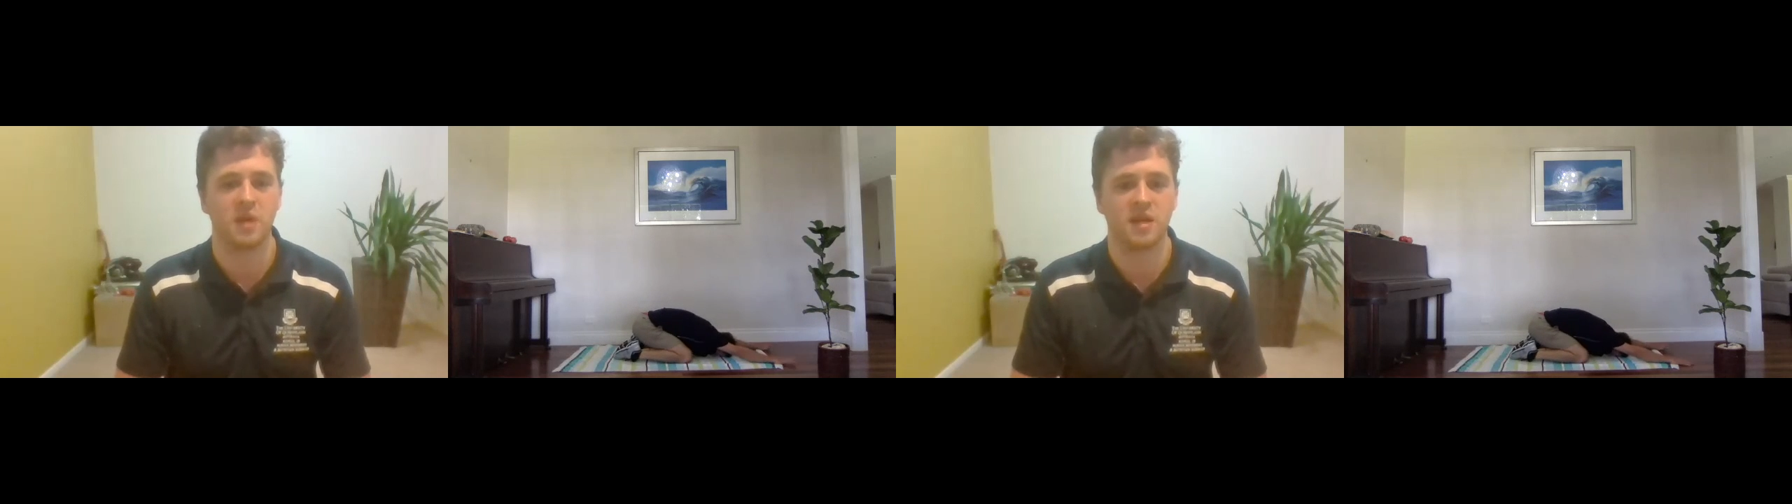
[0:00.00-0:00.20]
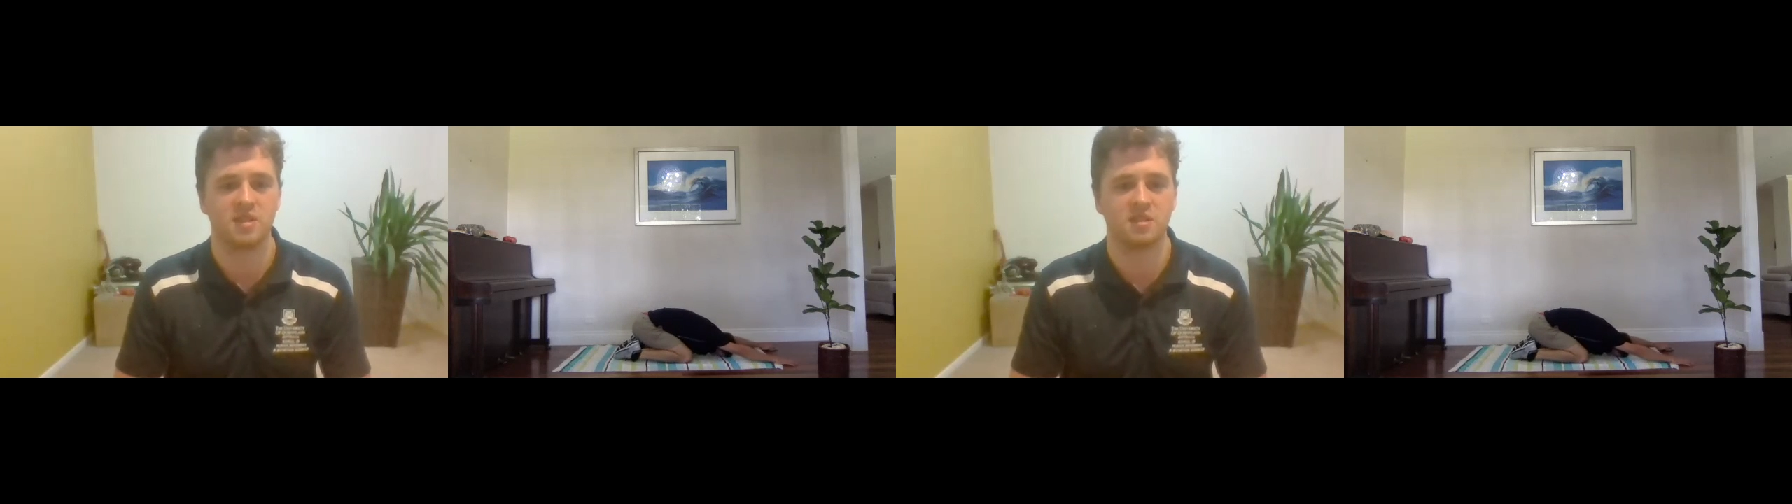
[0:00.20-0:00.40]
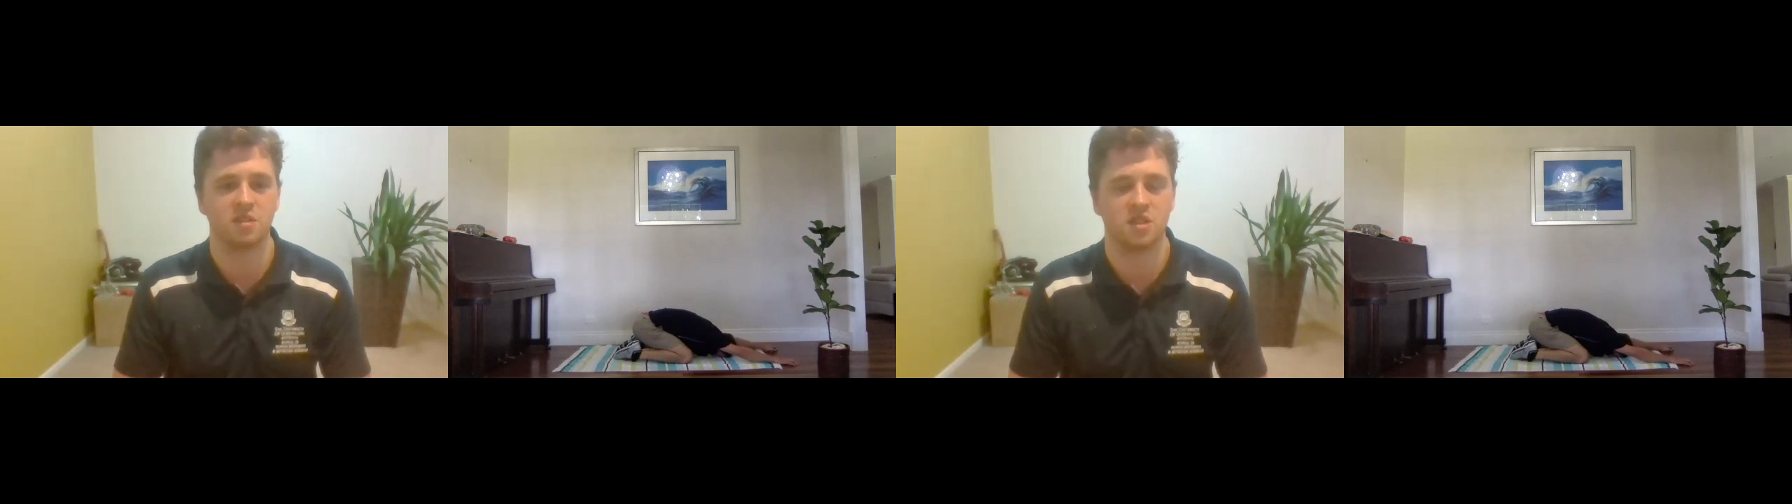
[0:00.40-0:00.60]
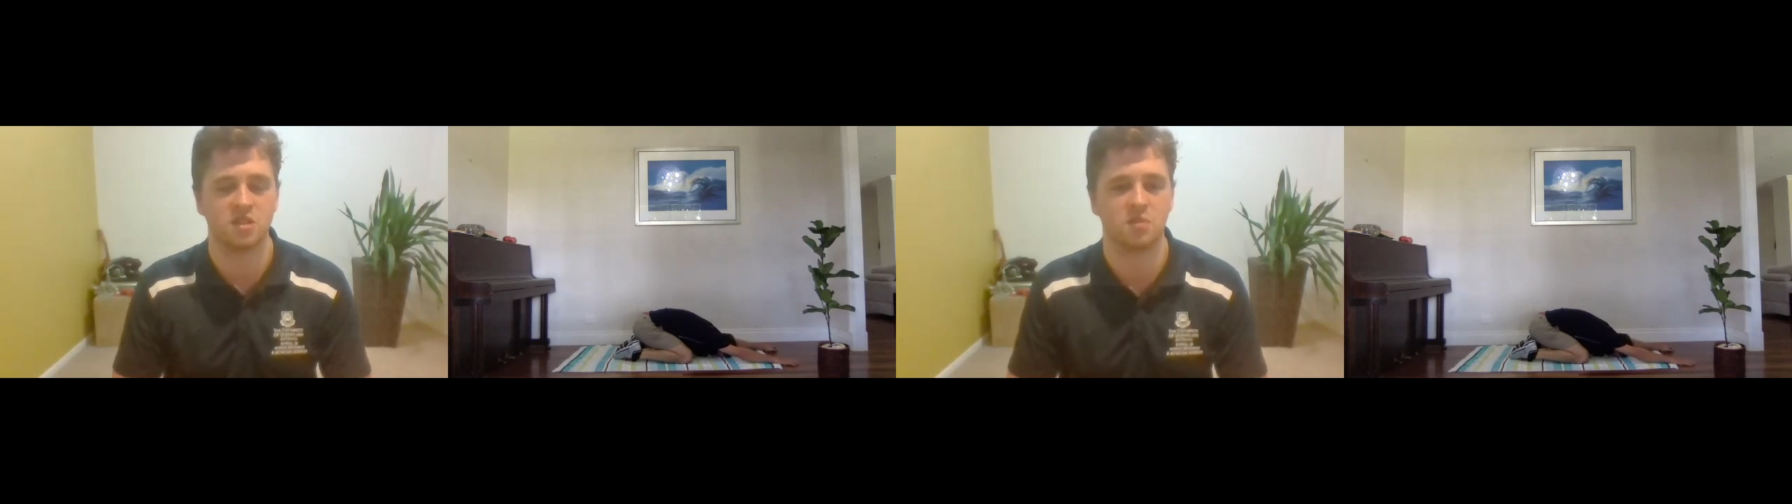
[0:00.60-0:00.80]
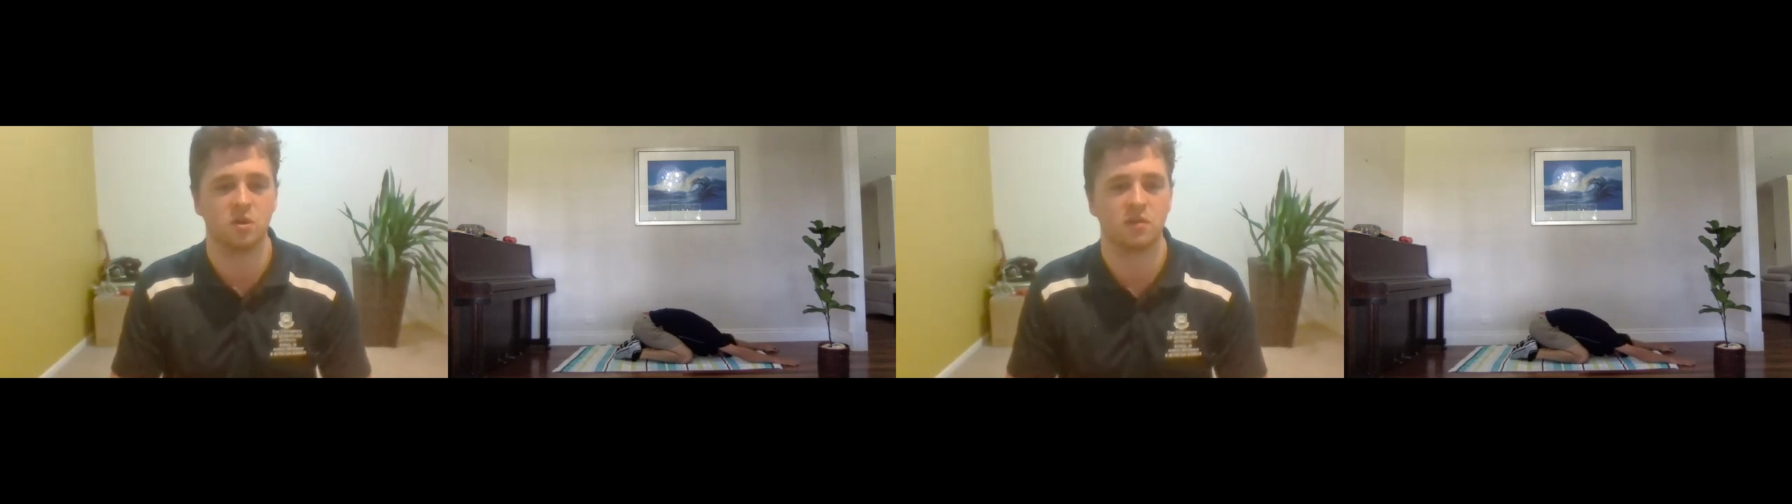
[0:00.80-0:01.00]
basically
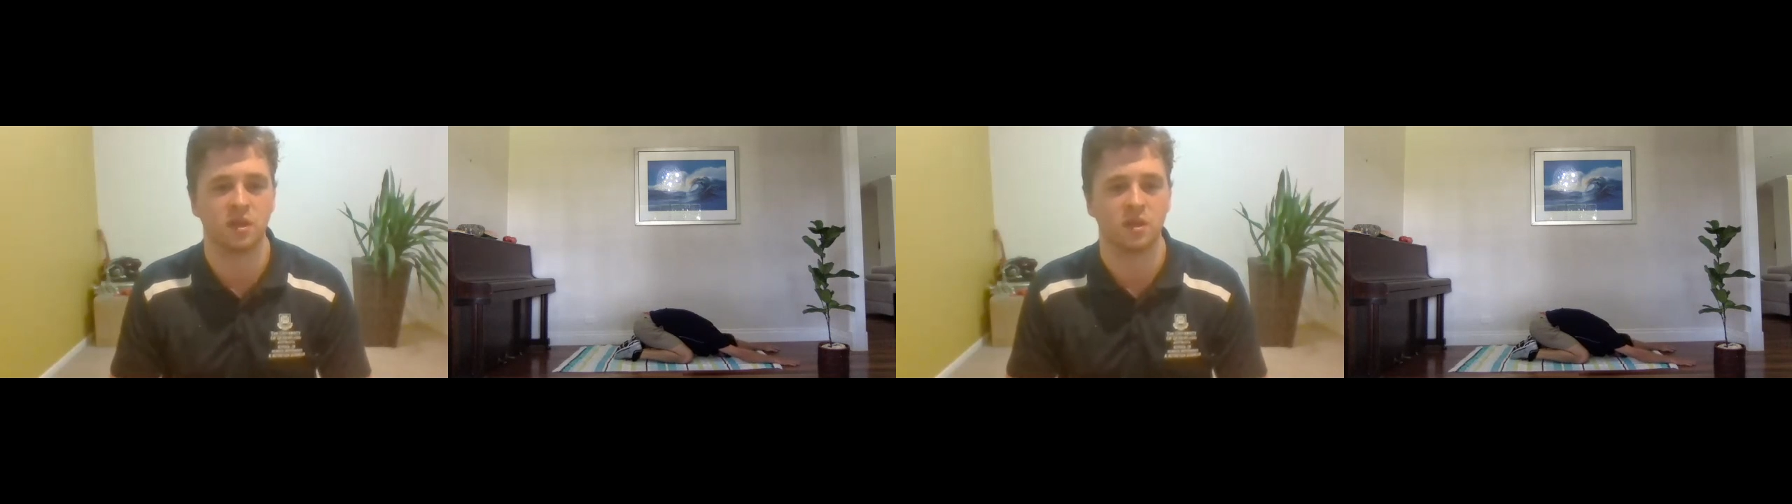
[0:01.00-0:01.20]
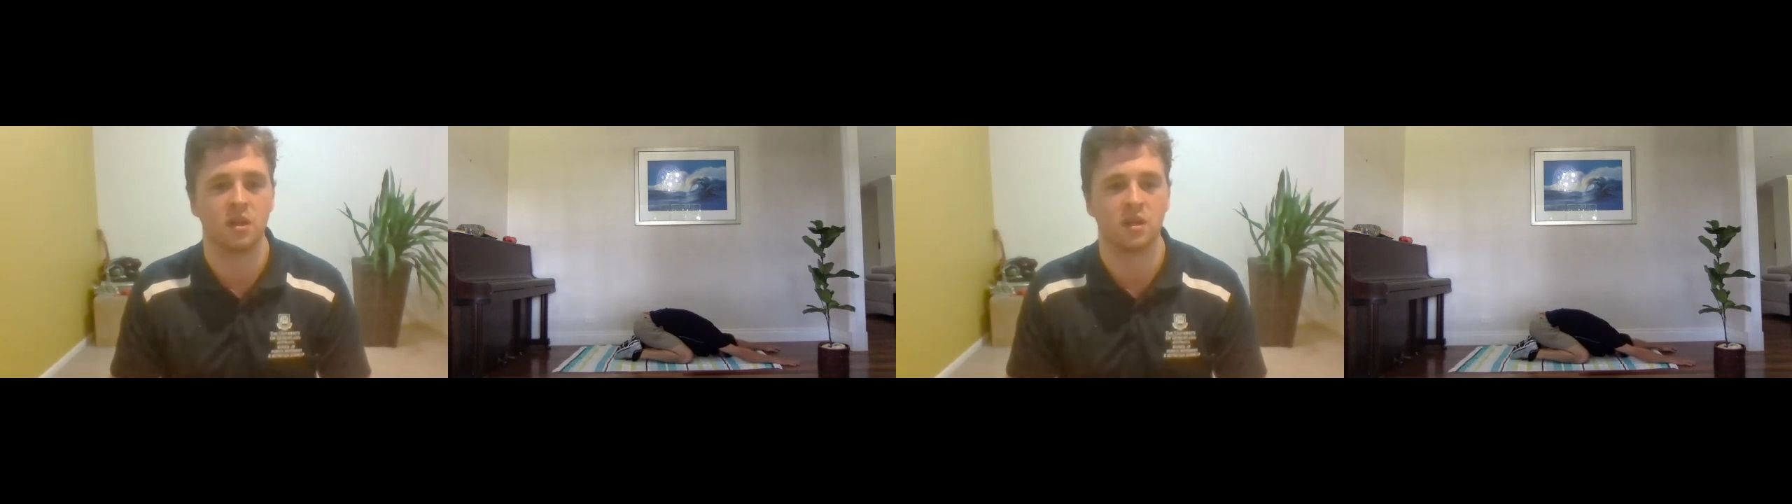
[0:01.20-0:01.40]
just moving